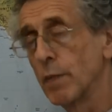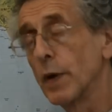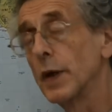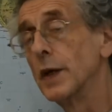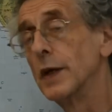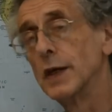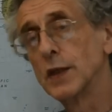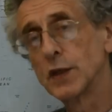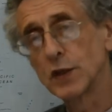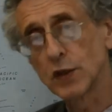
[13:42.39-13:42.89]
but
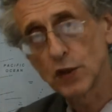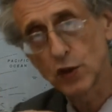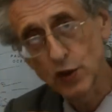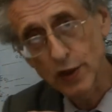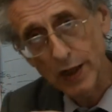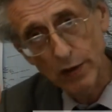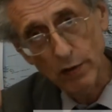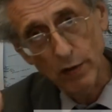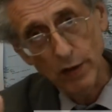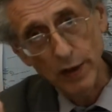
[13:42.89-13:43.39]
it is
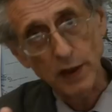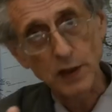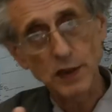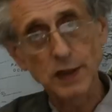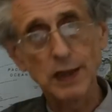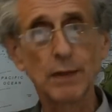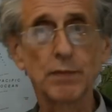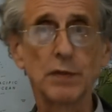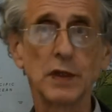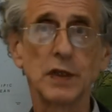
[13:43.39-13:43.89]
generally
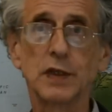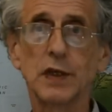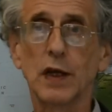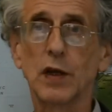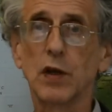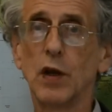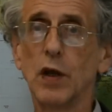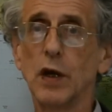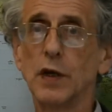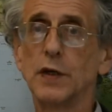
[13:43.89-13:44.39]
accepted
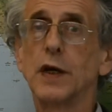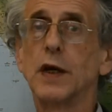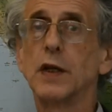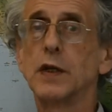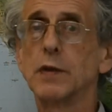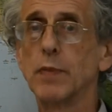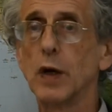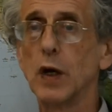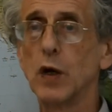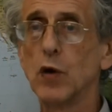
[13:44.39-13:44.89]
satellite
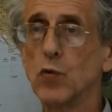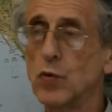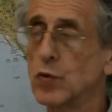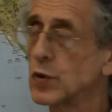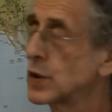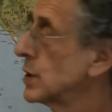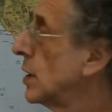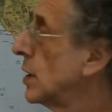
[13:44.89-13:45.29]
data by all